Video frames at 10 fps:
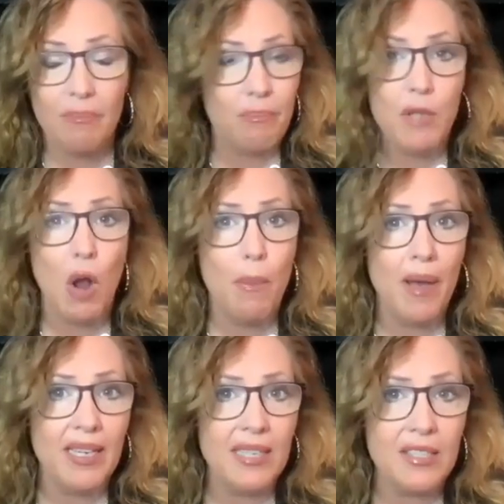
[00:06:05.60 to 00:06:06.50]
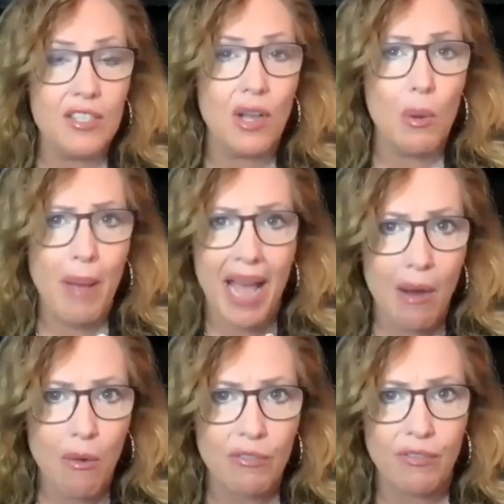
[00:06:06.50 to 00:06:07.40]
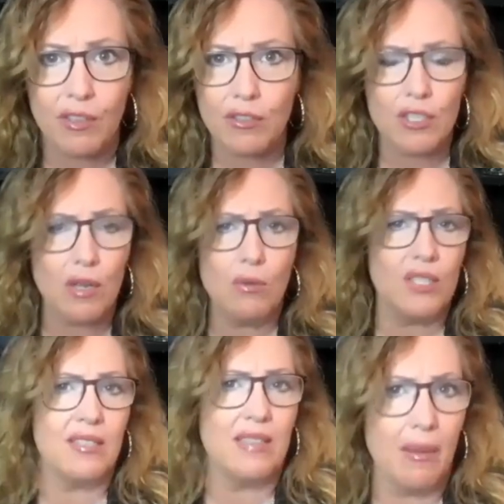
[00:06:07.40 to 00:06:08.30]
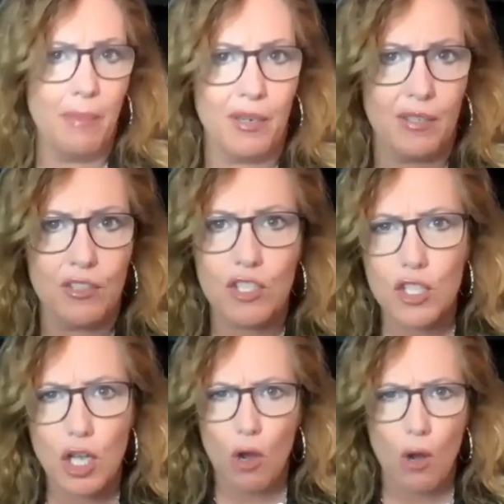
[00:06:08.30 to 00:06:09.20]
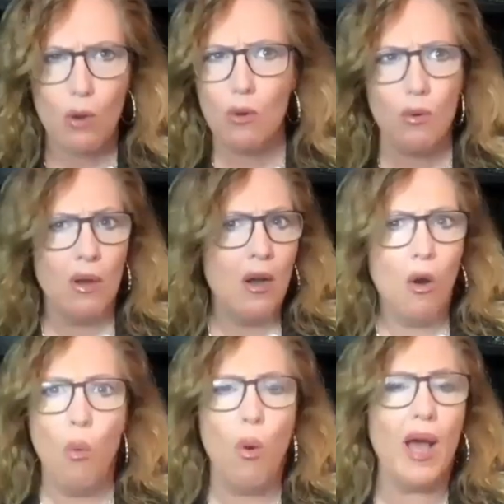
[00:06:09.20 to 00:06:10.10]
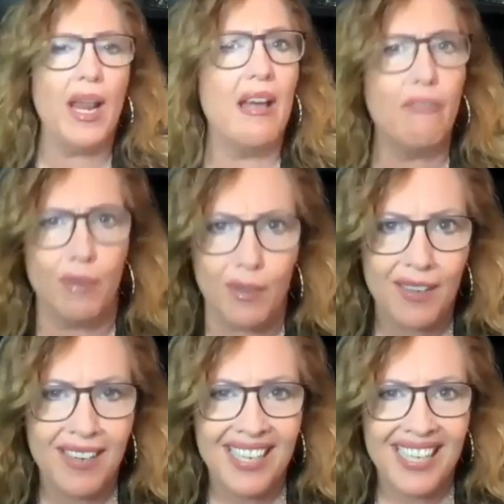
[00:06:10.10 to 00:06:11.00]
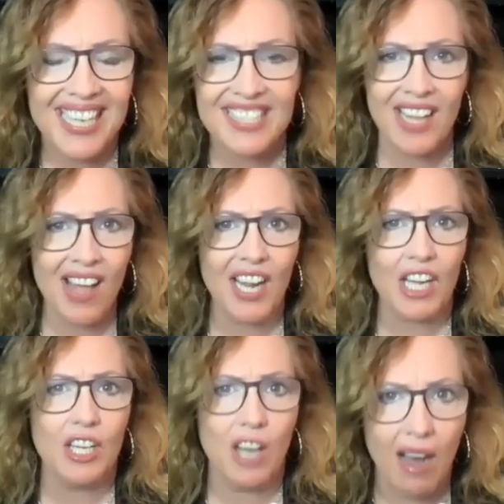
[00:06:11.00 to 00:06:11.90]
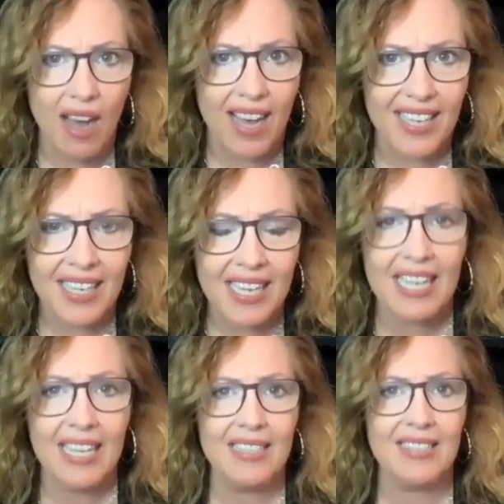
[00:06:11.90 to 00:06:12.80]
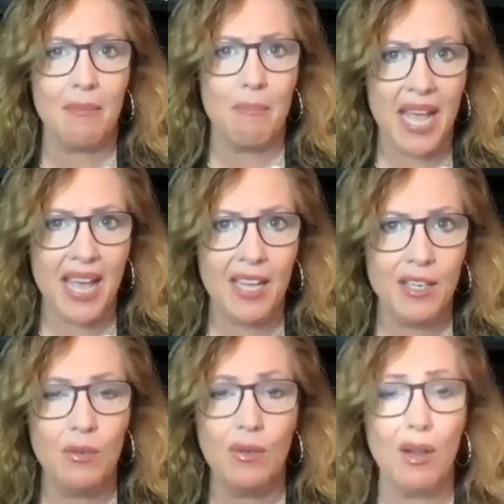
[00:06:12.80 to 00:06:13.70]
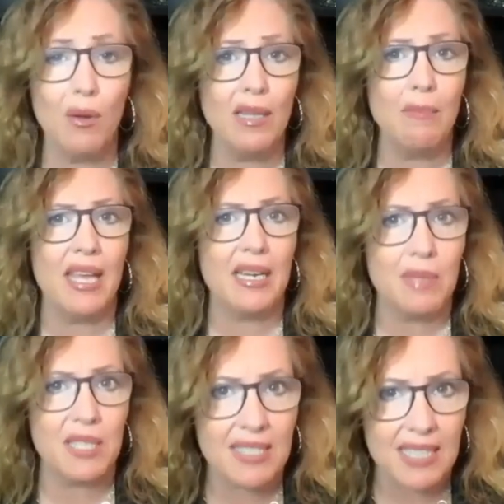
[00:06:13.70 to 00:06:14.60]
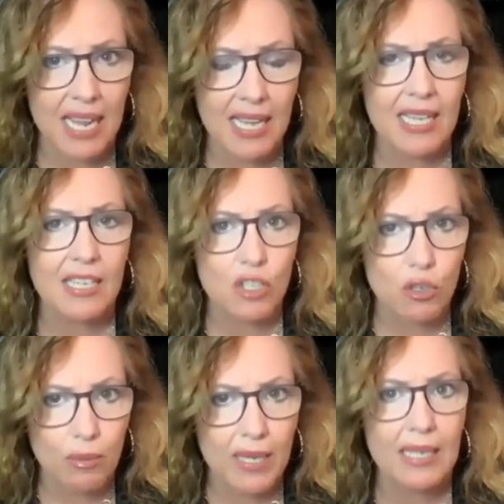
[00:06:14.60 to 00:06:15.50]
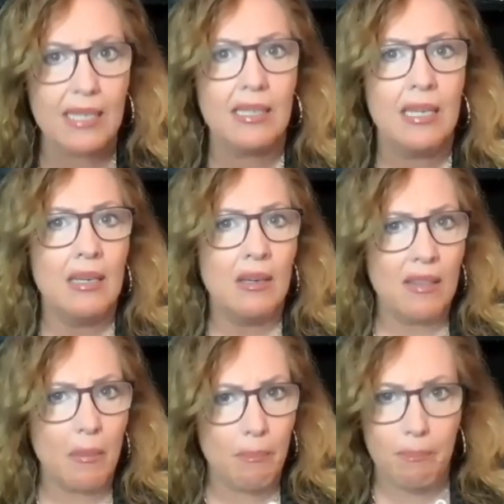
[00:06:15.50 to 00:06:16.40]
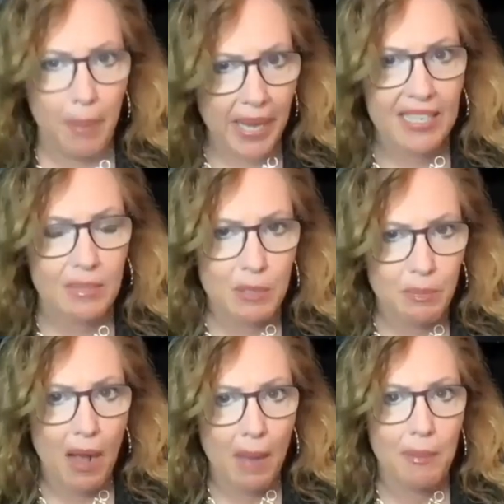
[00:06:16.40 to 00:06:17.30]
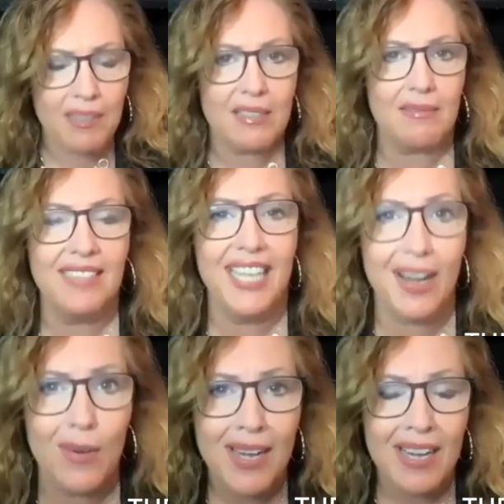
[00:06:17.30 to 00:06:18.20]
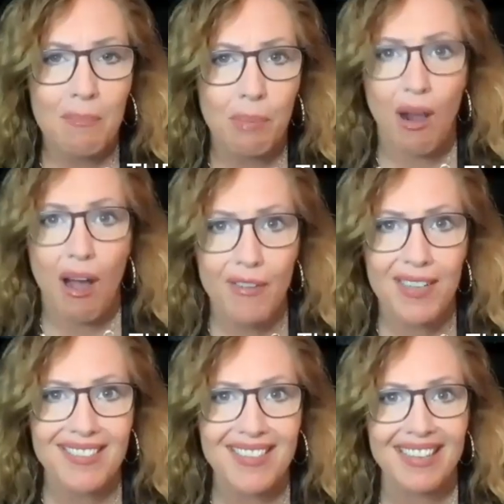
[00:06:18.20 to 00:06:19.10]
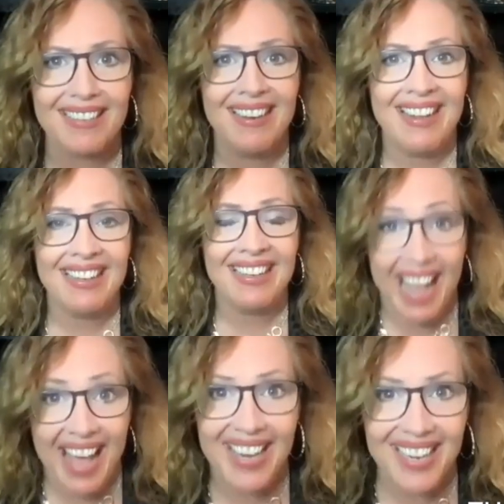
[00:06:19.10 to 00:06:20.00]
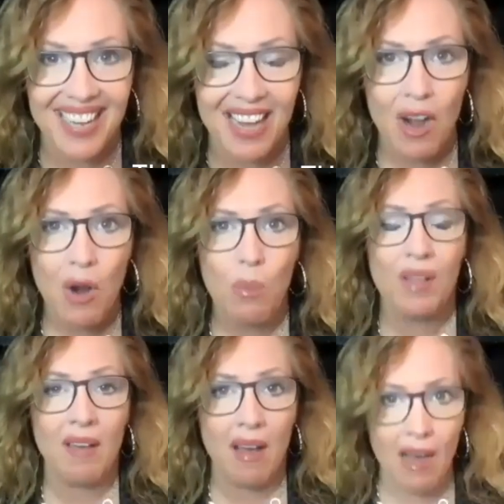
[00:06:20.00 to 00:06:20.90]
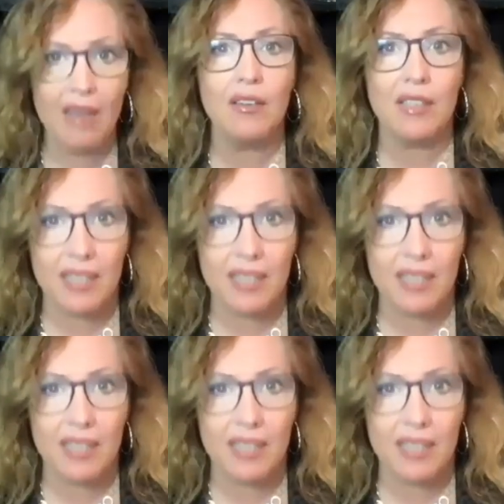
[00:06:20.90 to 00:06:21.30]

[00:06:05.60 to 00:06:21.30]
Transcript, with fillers: nobody is so powerful, so stubborn, so whatever. He's not a god. He is a man who not only made a mistake, he treated the biggest, most populous, you know, province in Canada with utter